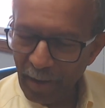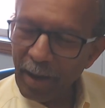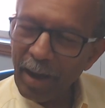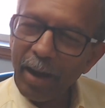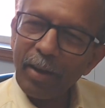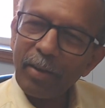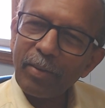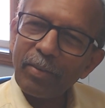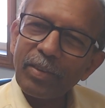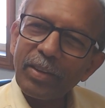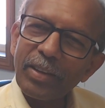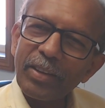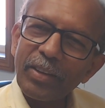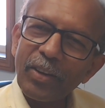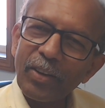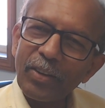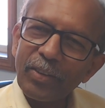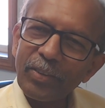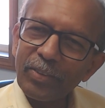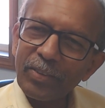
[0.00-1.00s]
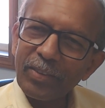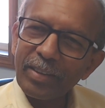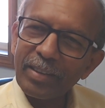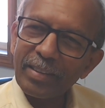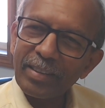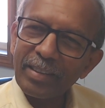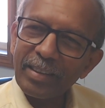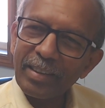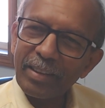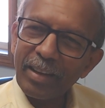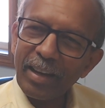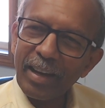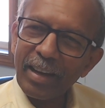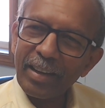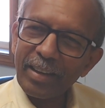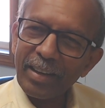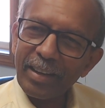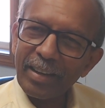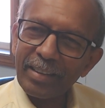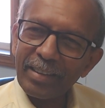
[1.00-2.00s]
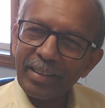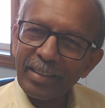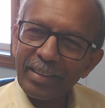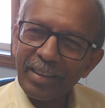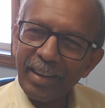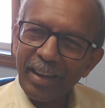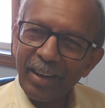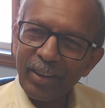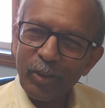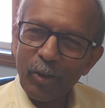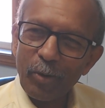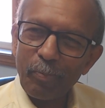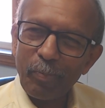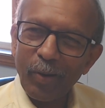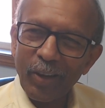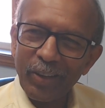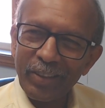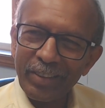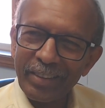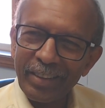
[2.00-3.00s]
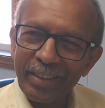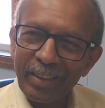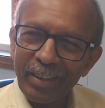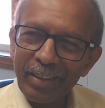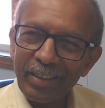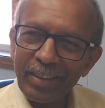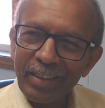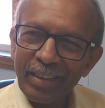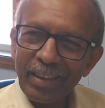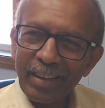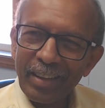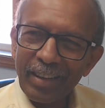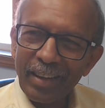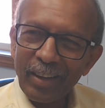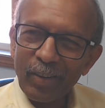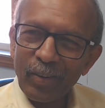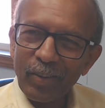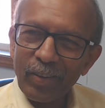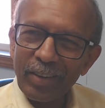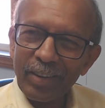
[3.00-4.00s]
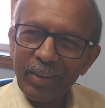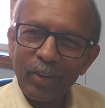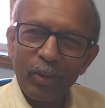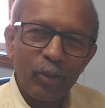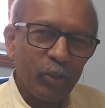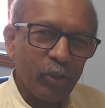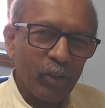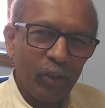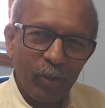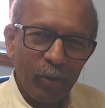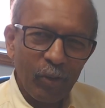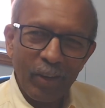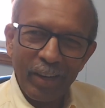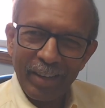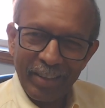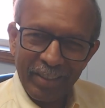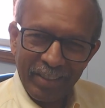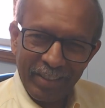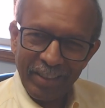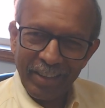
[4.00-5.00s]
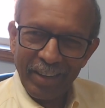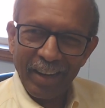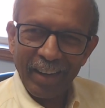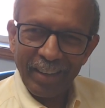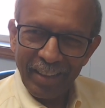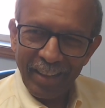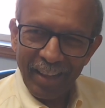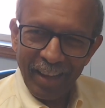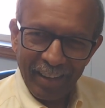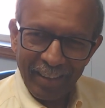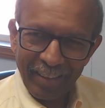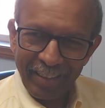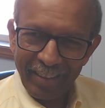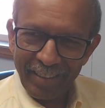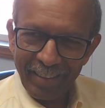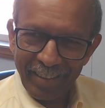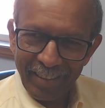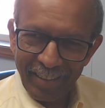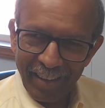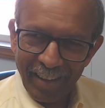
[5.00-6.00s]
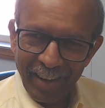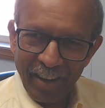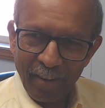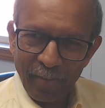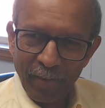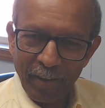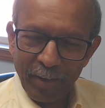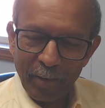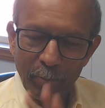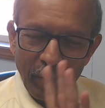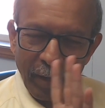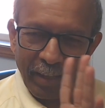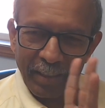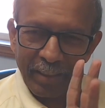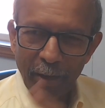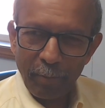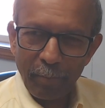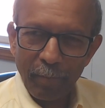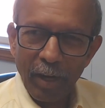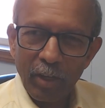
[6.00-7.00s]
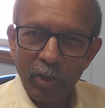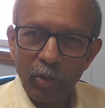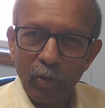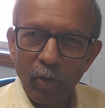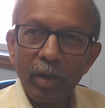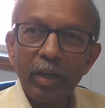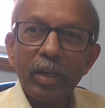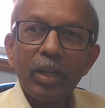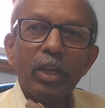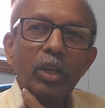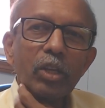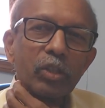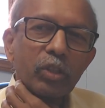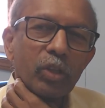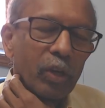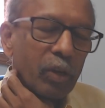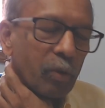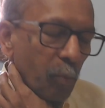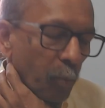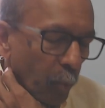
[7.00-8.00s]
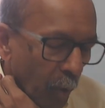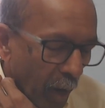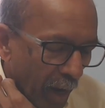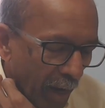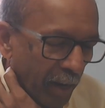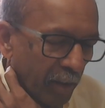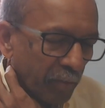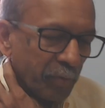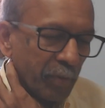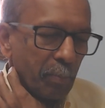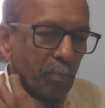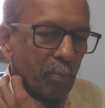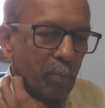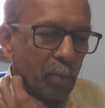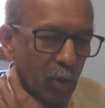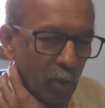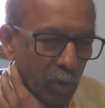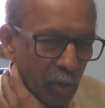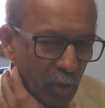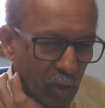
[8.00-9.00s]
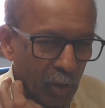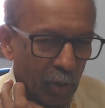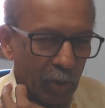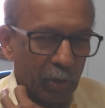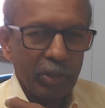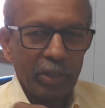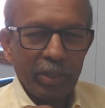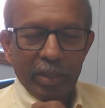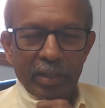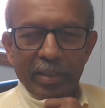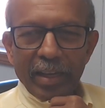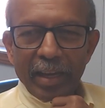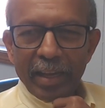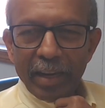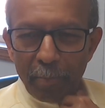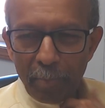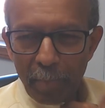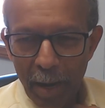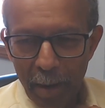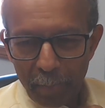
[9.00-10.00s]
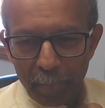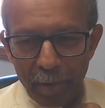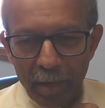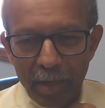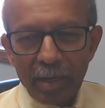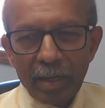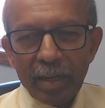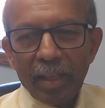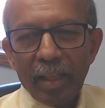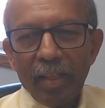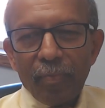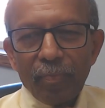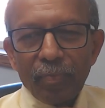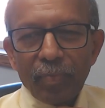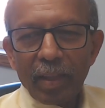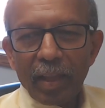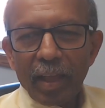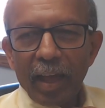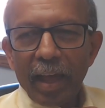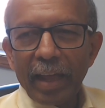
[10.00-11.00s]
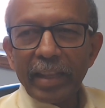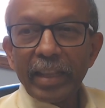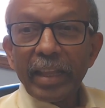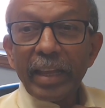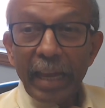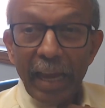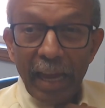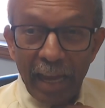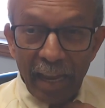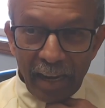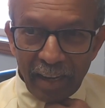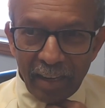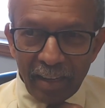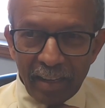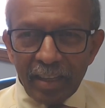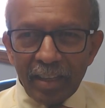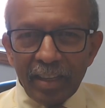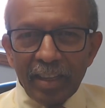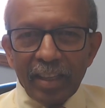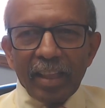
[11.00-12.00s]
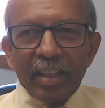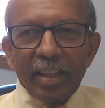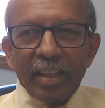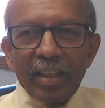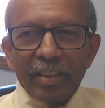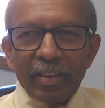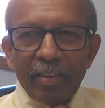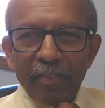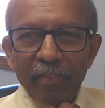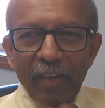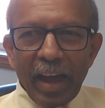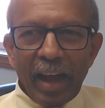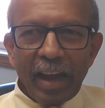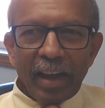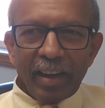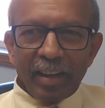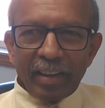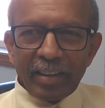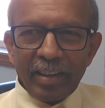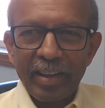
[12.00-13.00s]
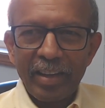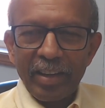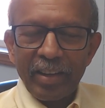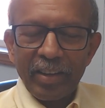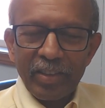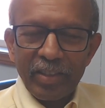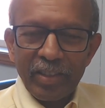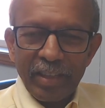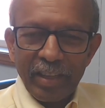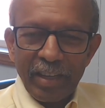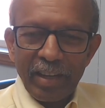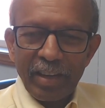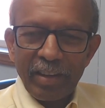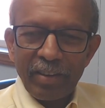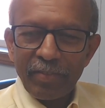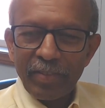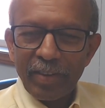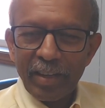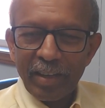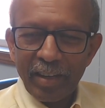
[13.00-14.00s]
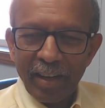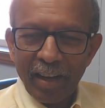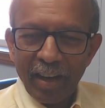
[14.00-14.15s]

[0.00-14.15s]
you know, I should pause here. You can strike that reference because I'm not sure. So in one of the MOOC courses, I remember at the end, the faculty received a